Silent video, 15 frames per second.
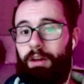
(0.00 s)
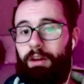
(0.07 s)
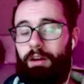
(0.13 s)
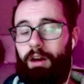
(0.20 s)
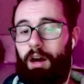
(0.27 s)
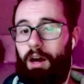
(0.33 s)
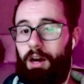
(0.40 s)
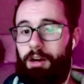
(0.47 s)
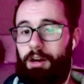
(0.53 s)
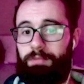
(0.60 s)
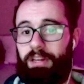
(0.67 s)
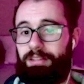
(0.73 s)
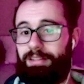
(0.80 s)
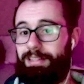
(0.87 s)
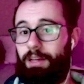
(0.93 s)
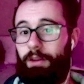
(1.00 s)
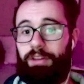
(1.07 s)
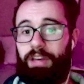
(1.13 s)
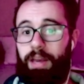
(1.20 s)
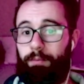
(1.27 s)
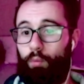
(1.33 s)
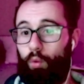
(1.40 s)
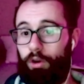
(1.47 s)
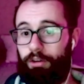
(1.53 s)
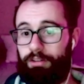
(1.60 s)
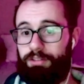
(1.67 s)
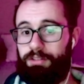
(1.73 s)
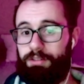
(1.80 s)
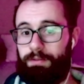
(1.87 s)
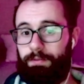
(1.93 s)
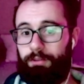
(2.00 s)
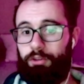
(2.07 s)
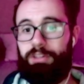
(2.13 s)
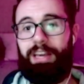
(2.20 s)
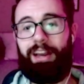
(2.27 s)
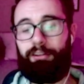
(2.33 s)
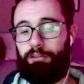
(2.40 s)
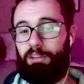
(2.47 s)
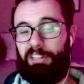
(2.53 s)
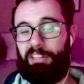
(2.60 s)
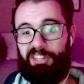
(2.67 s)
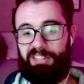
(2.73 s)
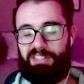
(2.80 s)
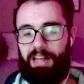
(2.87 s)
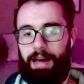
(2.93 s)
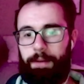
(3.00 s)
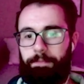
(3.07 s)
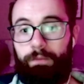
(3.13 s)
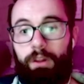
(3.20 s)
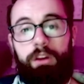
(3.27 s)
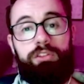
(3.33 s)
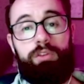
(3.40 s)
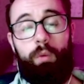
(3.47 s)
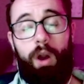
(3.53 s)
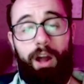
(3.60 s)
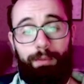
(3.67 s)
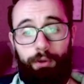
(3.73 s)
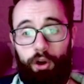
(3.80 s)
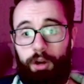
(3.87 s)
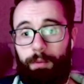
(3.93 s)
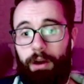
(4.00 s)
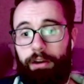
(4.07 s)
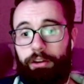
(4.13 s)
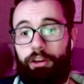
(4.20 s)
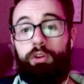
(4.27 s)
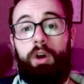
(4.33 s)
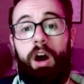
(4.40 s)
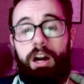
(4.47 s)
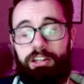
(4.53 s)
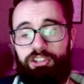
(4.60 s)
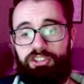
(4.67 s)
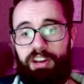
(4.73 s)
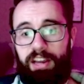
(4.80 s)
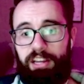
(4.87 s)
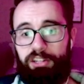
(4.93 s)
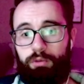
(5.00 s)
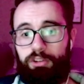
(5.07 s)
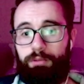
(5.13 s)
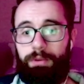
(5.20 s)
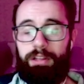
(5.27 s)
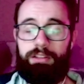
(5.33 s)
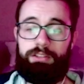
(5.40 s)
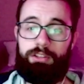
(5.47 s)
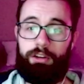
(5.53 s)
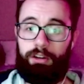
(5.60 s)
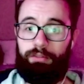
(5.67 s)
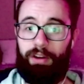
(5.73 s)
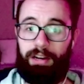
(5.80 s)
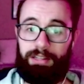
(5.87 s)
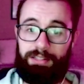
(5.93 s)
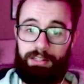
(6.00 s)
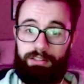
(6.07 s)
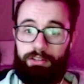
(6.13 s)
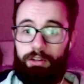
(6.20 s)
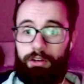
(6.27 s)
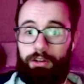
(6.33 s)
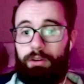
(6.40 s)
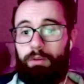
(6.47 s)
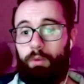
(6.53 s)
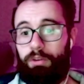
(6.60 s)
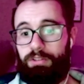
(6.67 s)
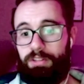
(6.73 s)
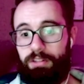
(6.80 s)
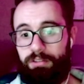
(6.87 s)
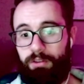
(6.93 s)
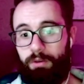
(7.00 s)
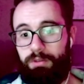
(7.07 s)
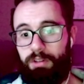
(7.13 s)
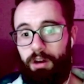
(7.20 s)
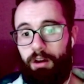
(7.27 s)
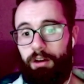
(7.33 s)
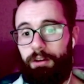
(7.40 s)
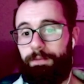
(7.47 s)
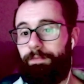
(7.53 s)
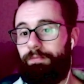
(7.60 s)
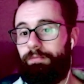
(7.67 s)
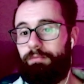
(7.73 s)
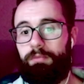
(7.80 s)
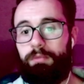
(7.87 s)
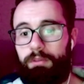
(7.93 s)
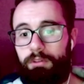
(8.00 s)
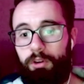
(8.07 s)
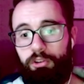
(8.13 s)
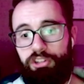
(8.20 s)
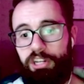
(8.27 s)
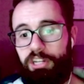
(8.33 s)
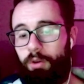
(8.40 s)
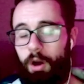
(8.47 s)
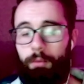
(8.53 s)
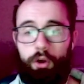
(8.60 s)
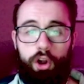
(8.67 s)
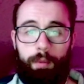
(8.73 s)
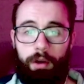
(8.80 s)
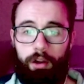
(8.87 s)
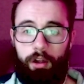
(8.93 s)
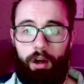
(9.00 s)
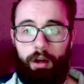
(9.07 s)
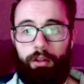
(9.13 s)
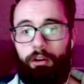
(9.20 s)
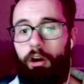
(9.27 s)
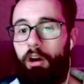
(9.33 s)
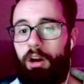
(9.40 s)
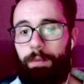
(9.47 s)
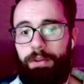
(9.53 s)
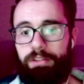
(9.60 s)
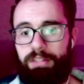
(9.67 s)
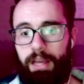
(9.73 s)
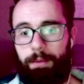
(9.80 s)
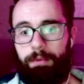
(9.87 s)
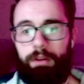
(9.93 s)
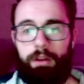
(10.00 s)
because that's how the game works. You can't really adjust that. So wild Pokemon, you can do unchanged, which means you're gonna find a Zigzagoon where Zigzagoons are. Don't change wild Pokemon at all. They're all gonna be the same.